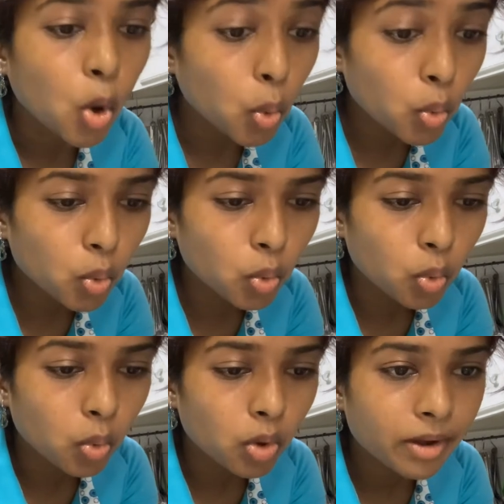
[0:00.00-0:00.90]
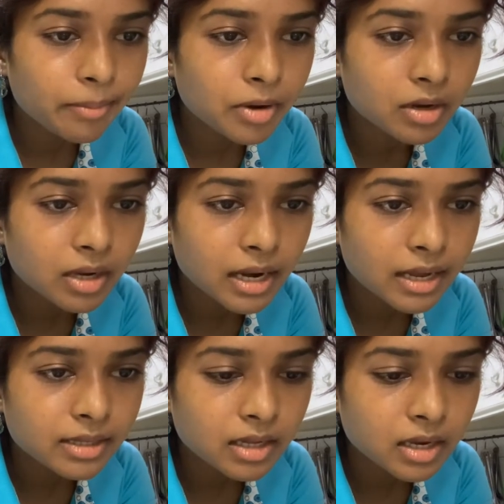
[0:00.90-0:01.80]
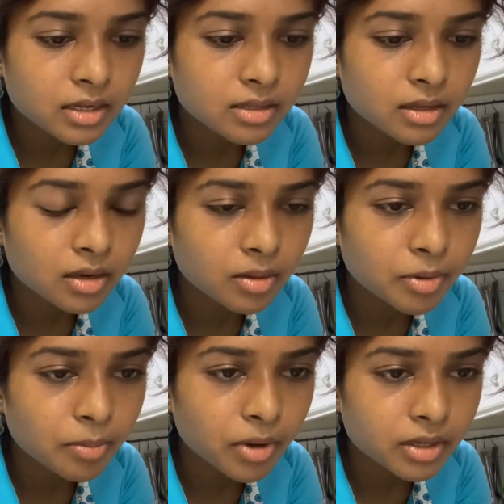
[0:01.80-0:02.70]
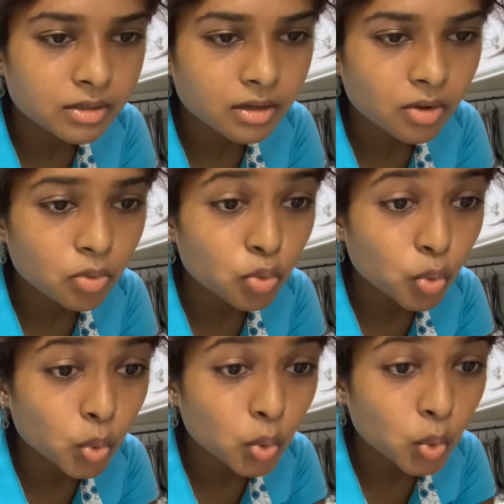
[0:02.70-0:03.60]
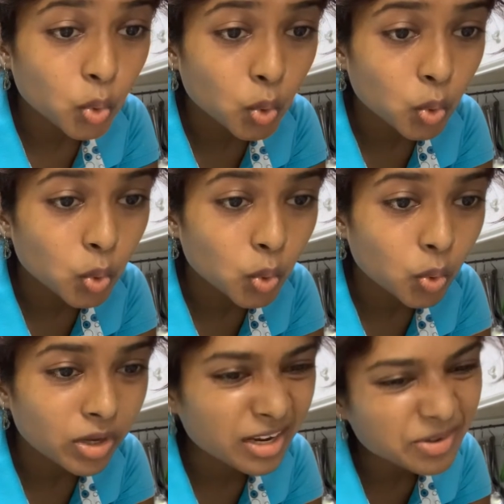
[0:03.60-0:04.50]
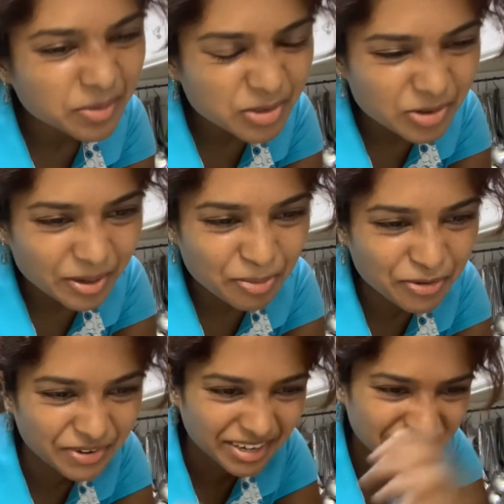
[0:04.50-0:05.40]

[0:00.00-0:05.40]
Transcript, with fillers: Ooh, I put on the light and it's a little bit brighter. Ooh, ooh. I don't know which one I prefer.